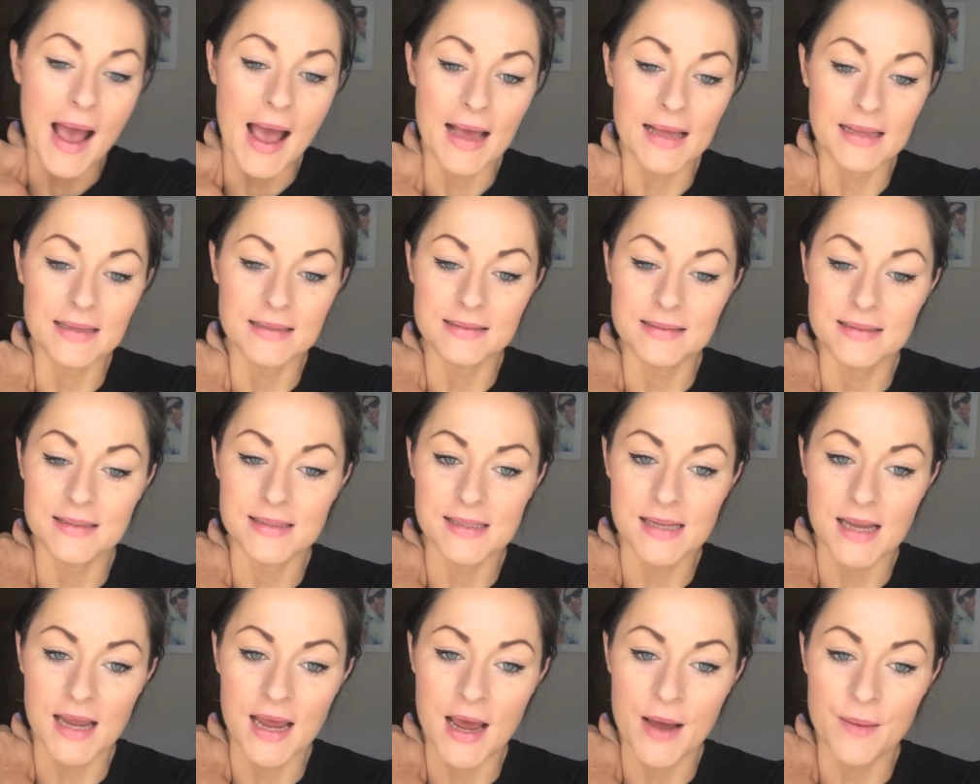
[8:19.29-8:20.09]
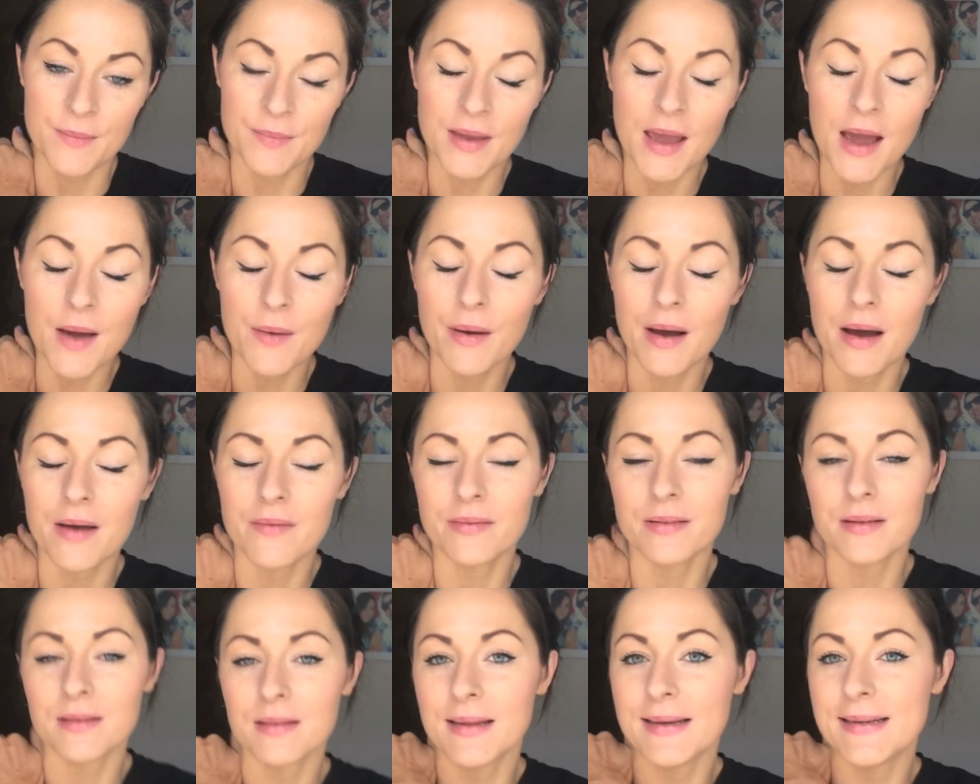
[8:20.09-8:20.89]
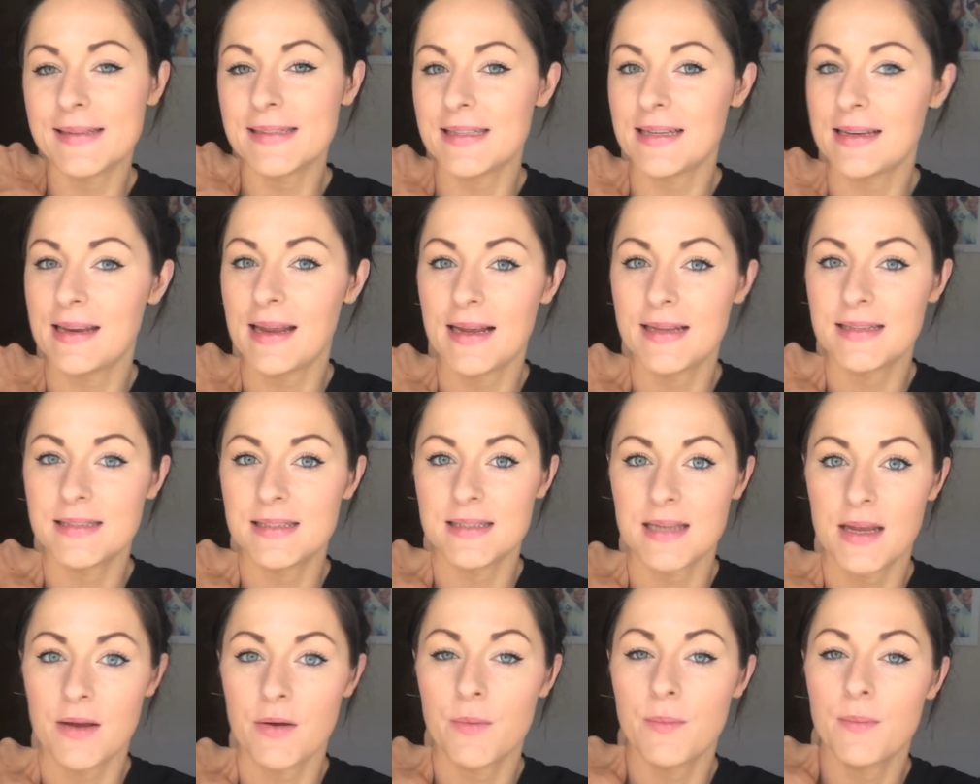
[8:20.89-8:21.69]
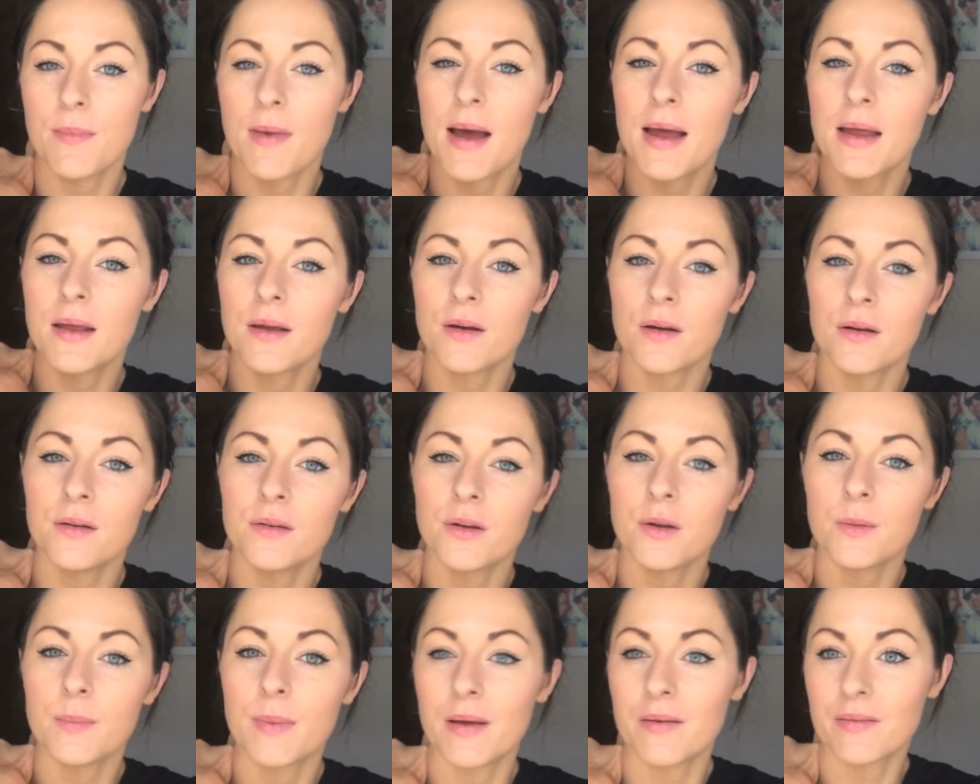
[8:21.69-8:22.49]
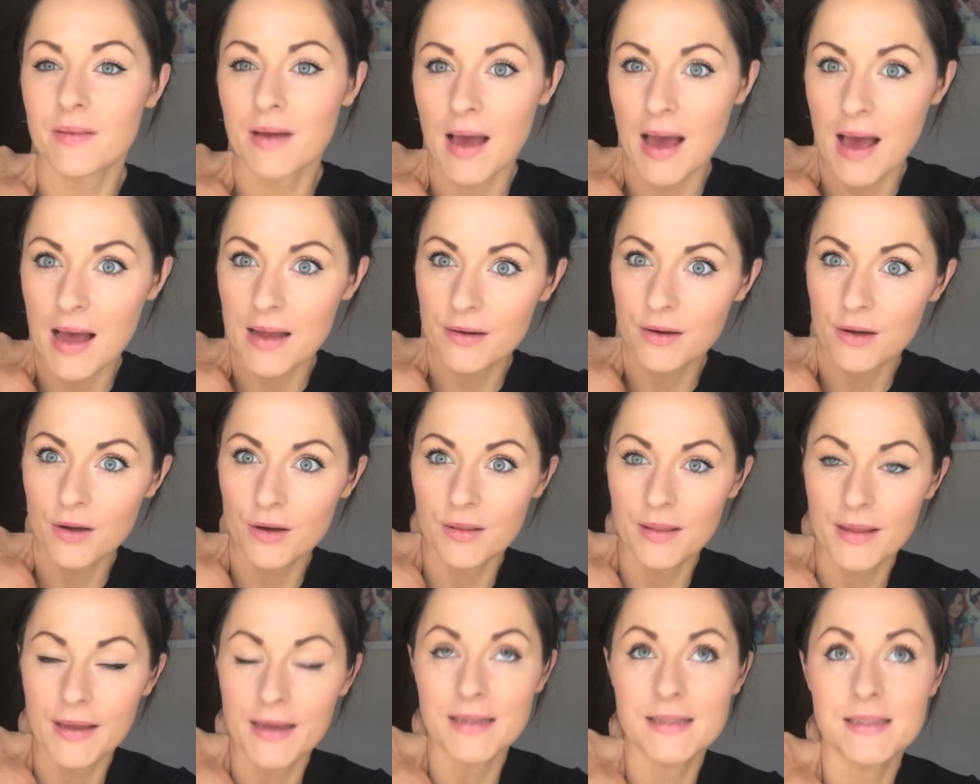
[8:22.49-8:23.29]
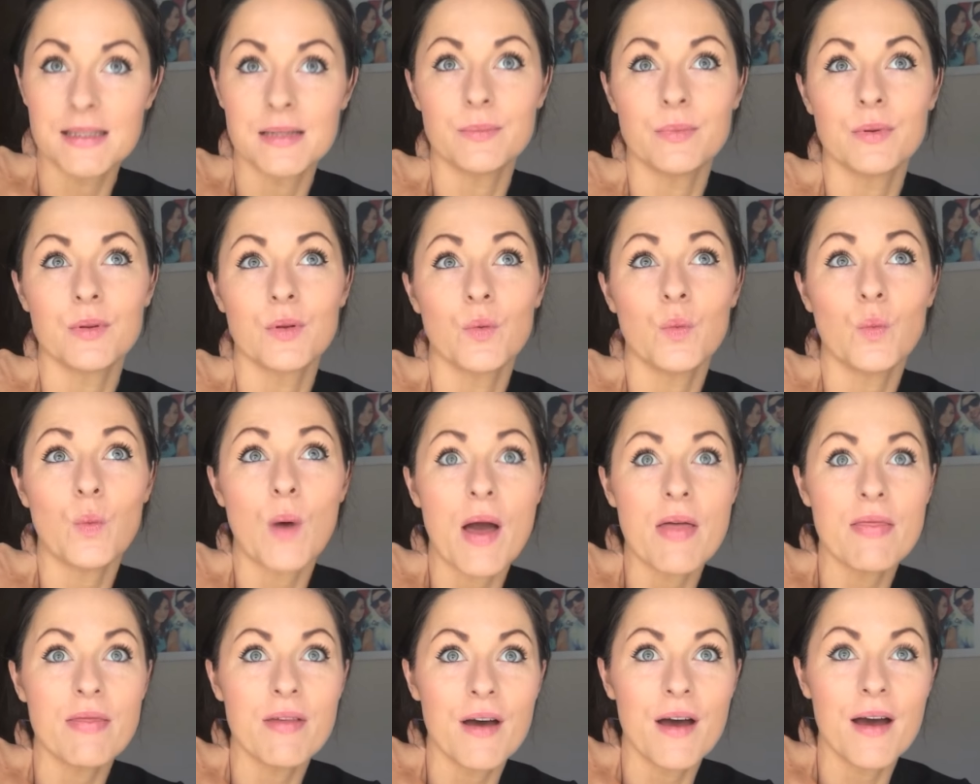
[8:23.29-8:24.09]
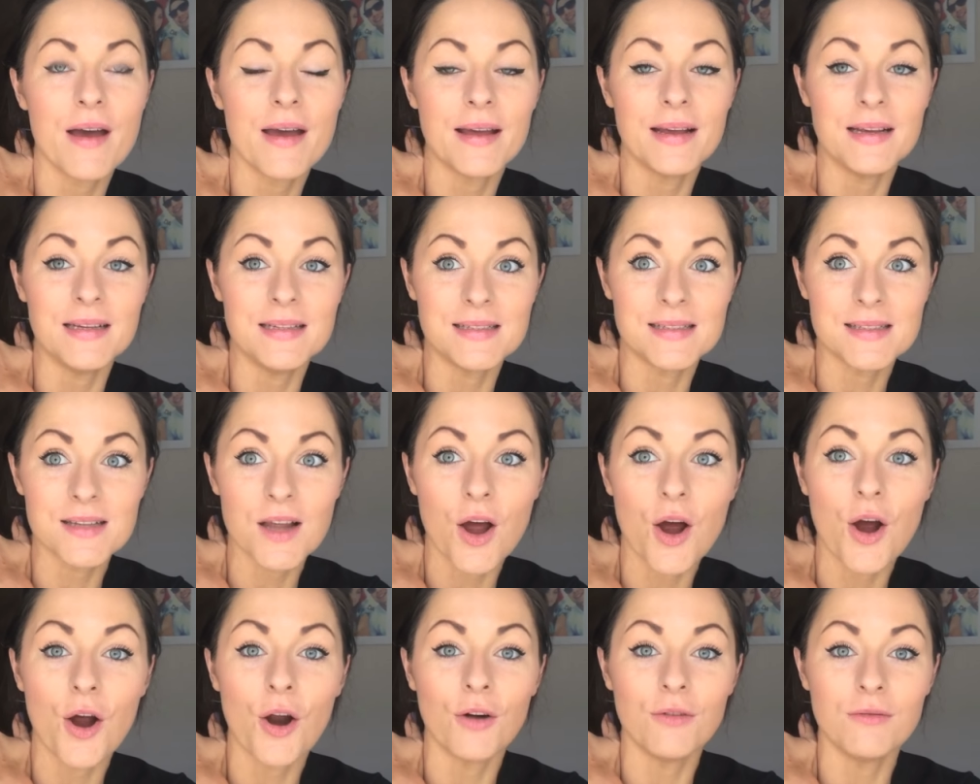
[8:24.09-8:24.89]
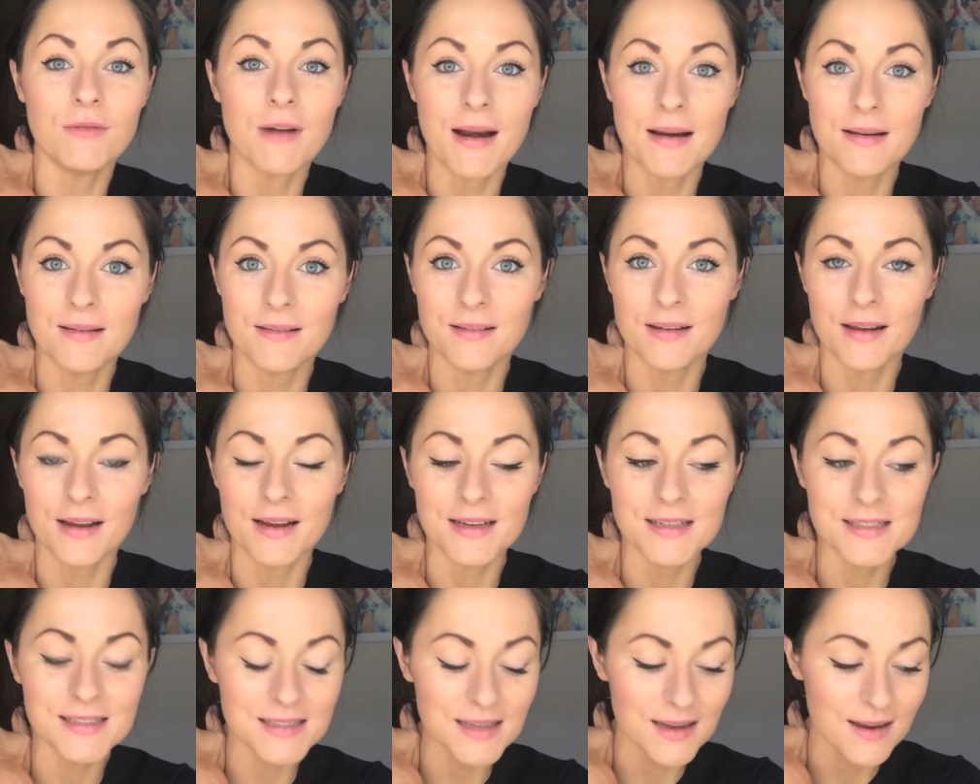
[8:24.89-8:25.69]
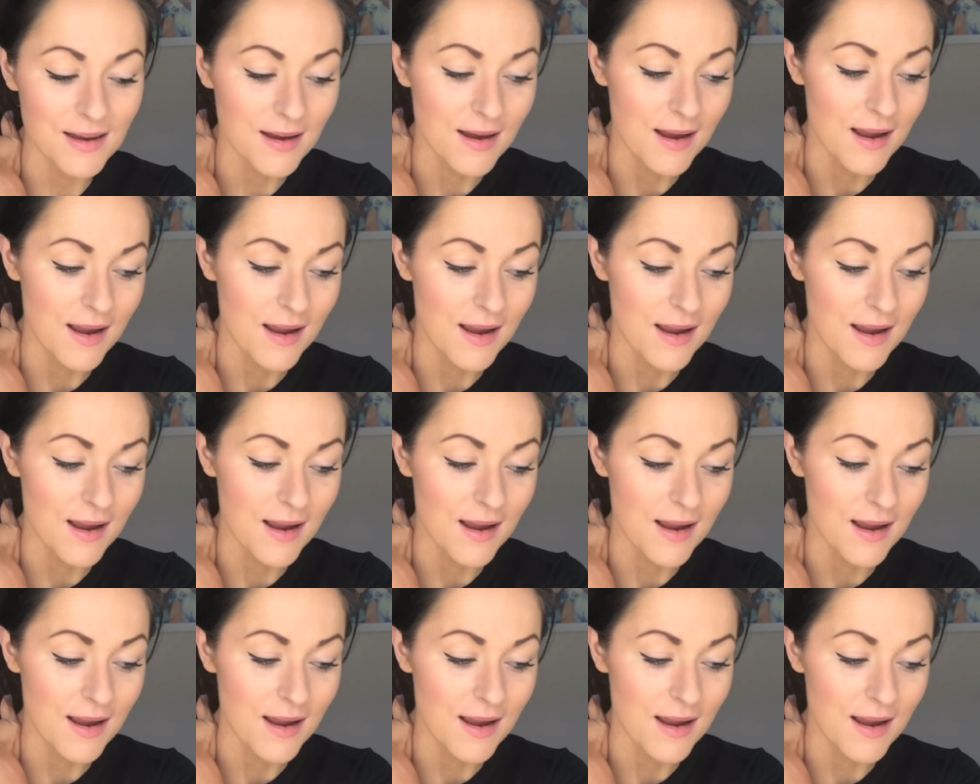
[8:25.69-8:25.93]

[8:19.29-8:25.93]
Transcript: And yeah, we're having a lazy day today. We might go and do a bit of cardio later, but the weather is horrendous.